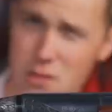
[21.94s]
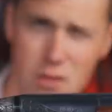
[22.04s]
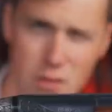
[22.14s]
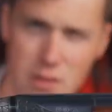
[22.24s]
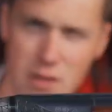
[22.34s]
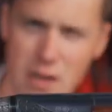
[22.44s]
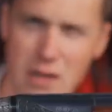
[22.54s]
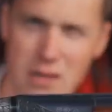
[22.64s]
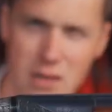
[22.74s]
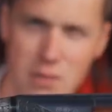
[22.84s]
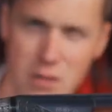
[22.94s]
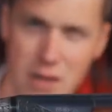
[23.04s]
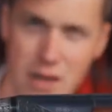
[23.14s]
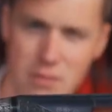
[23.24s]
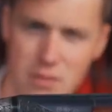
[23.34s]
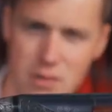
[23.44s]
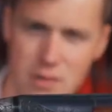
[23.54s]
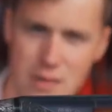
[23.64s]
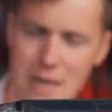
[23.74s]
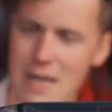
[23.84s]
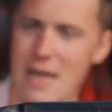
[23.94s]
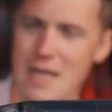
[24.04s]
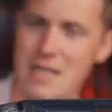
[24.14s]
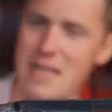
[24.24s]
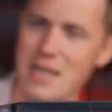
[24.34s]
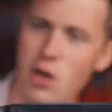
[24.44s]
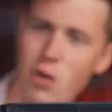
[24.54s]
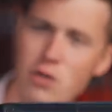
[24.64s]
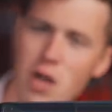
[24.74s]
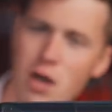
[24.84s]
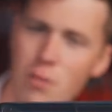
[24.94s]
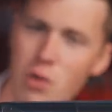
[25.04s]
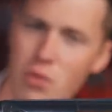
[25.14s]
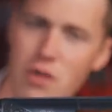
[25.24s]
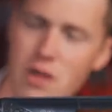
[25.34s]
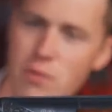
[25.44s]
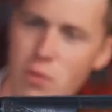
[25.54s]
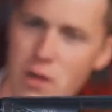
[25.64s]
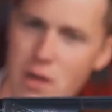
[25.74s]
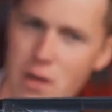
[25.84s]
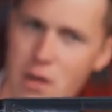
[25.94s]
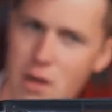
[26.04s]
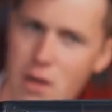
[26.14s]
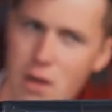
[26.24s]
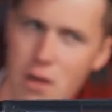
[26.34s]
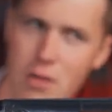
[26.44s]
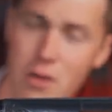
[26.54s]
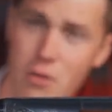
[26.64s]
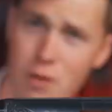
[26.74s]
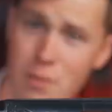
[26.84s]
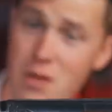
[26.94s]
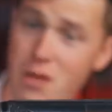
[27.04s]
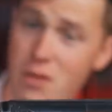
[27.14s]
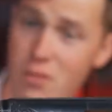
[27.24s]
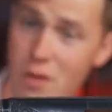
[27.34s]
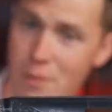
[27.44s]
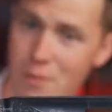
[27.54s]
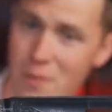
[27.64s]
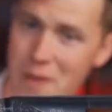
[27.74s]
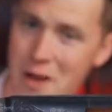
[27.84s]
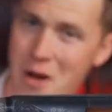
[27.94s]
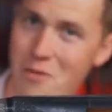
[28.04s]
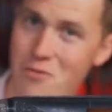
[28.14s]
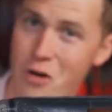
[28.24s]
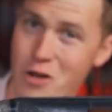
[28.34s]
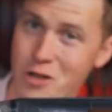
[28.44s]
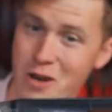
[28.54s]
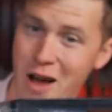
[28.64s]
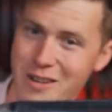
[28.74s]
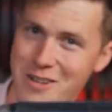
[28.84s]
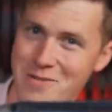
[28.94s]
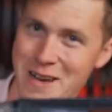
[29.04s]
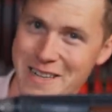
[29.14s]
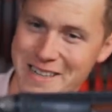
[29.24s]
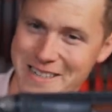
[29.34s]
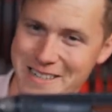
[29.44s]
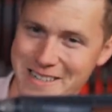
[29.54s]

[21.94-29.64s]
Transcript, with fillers: TOZ is easier to pronounce. This is a TOZ Model 34E, the creme de la creme of Russian gun making.